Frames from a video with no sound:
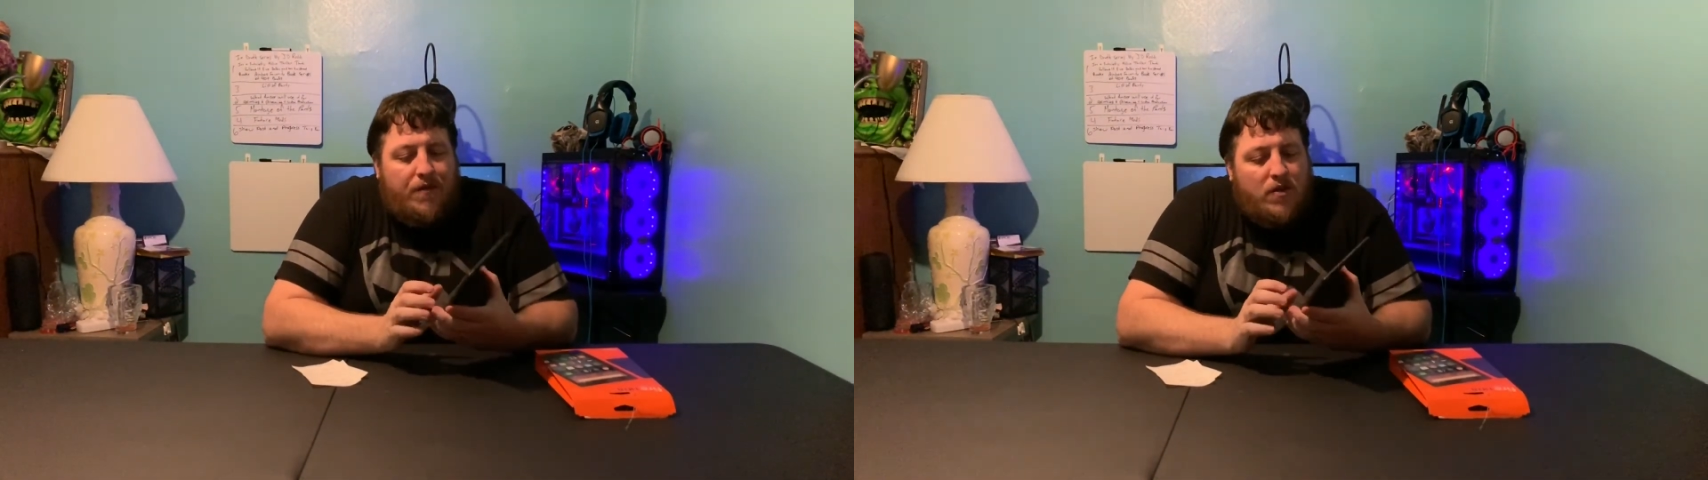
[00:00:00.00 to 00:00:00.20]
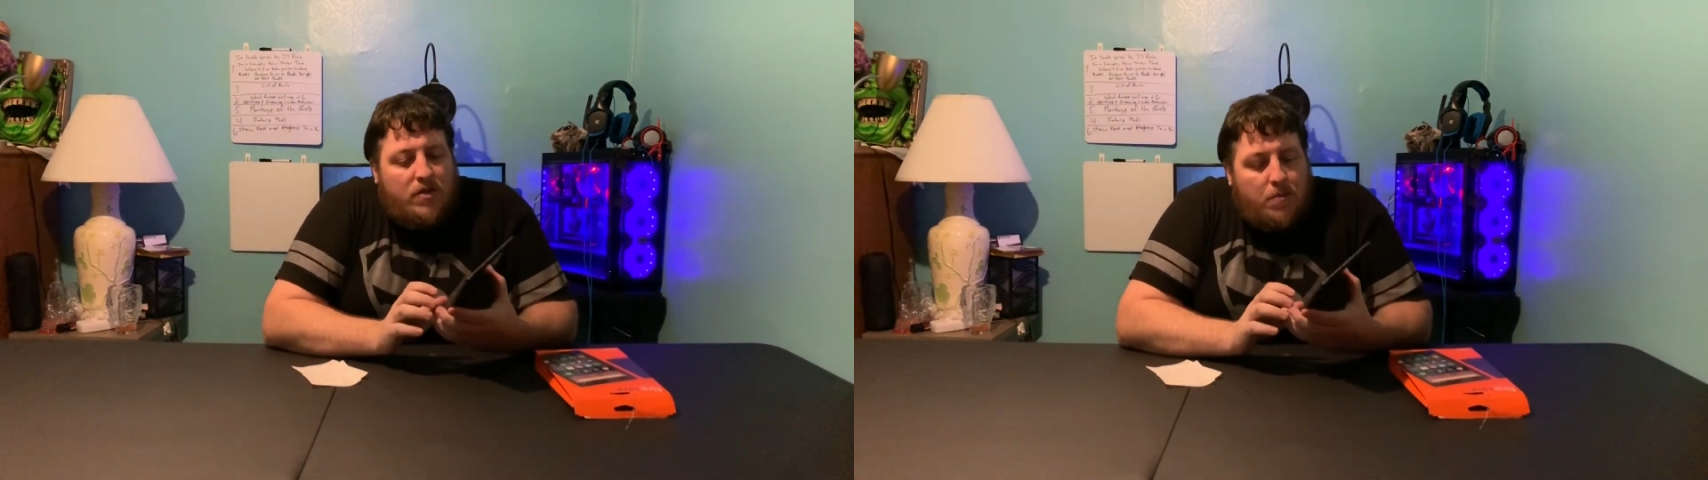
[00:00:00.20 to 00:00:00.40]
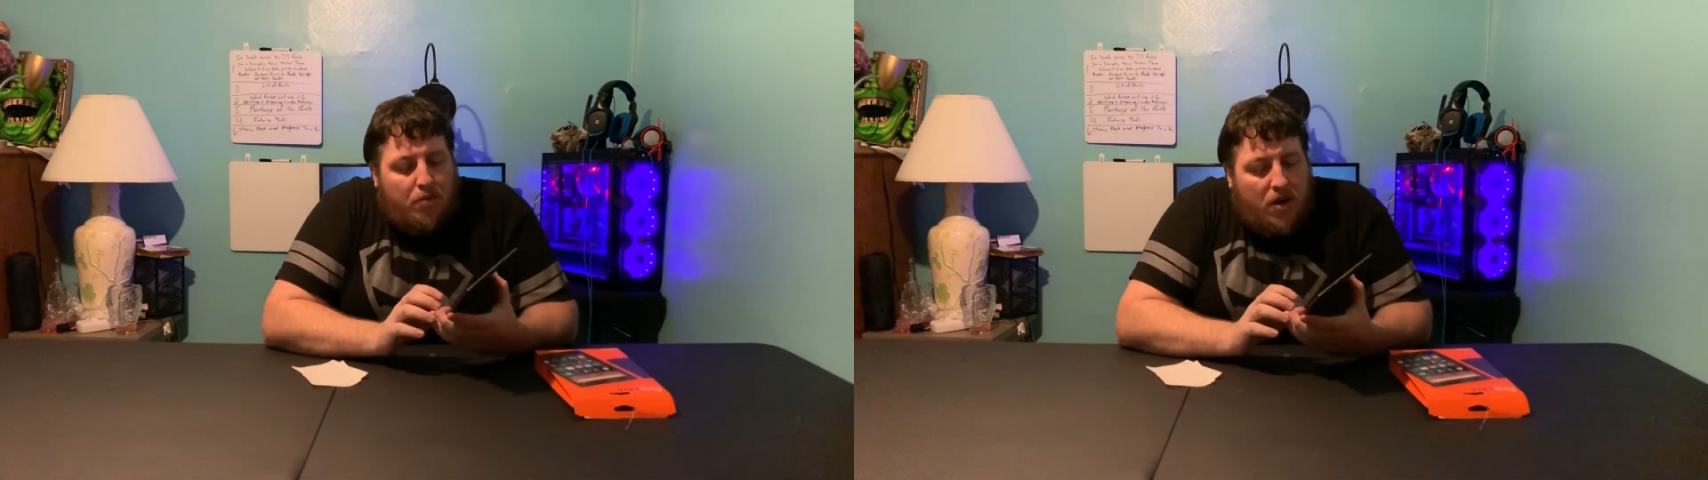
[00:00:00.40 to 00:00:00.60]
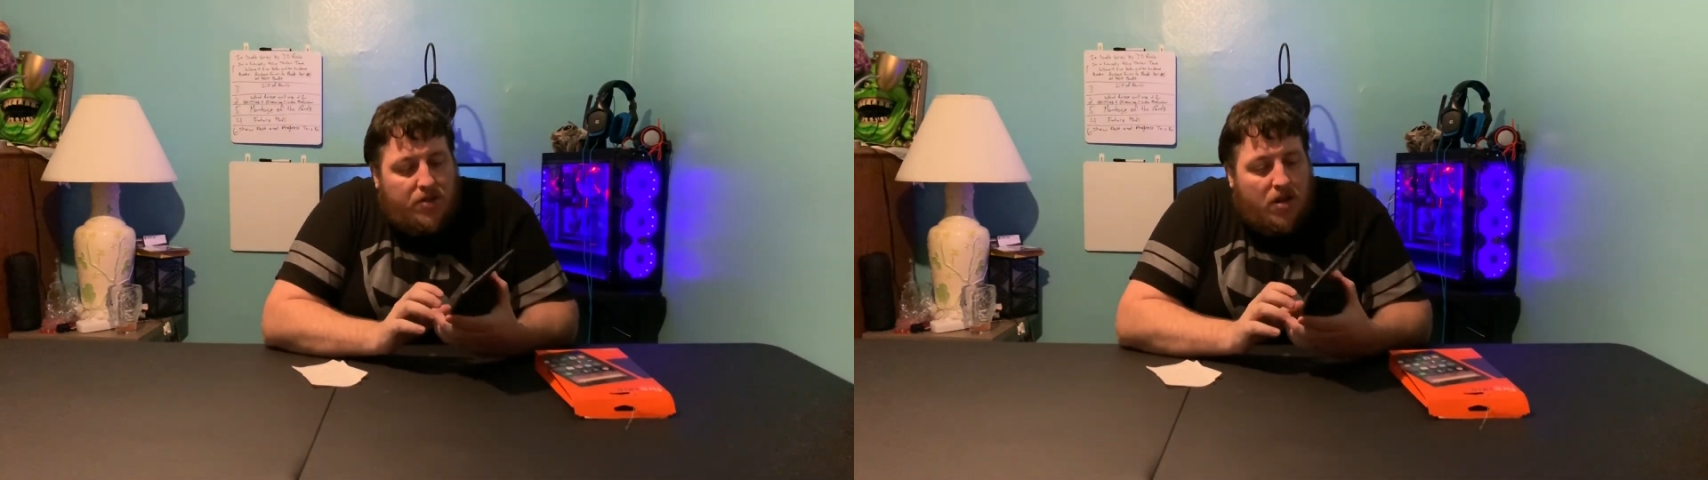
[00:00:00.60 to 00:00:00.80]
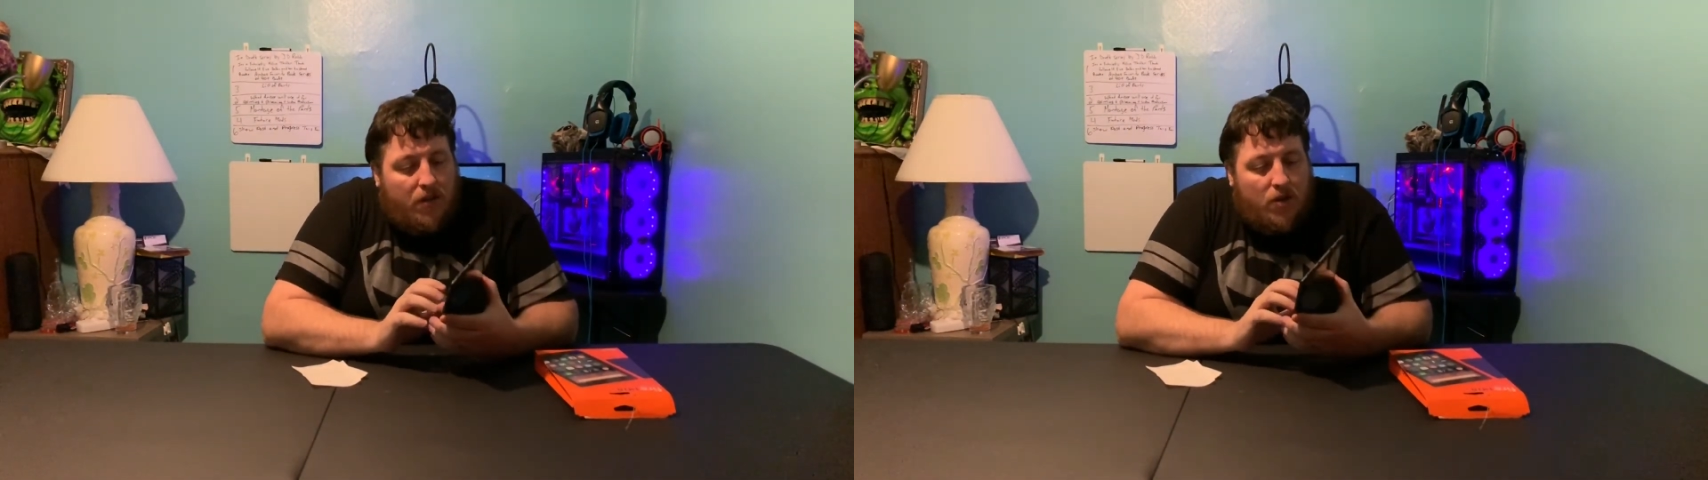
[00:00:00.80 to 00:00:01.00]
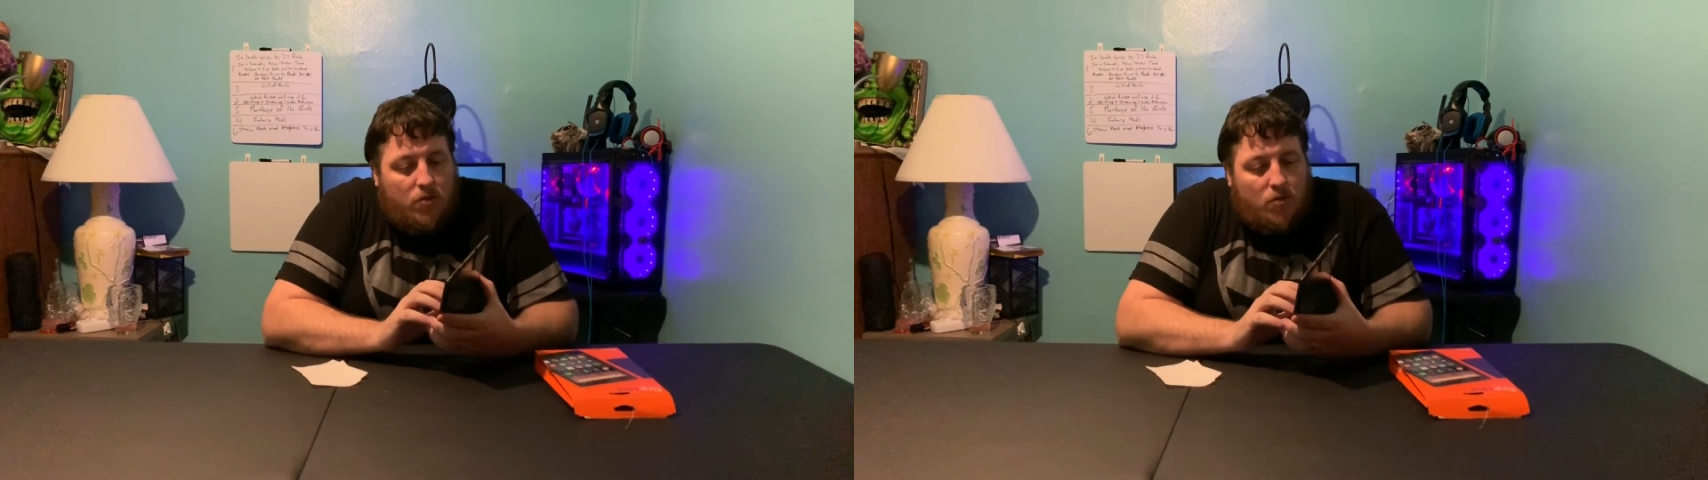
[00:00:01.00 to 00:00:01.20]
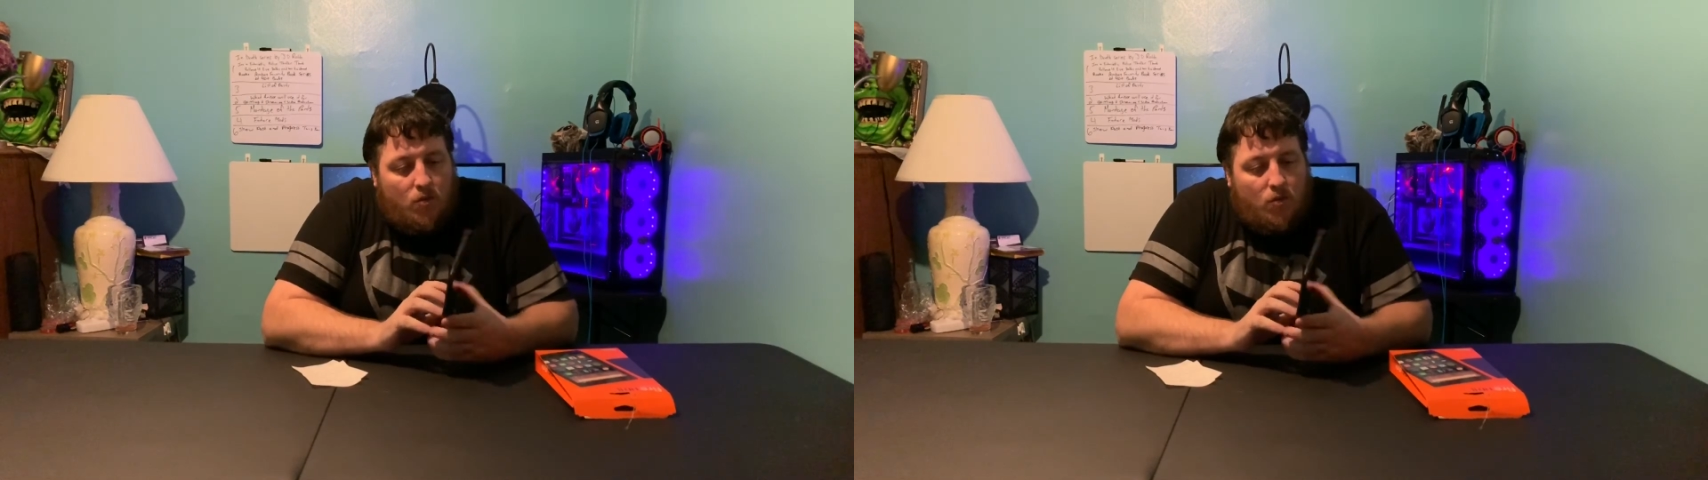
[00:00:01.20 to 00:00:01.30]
first impression of it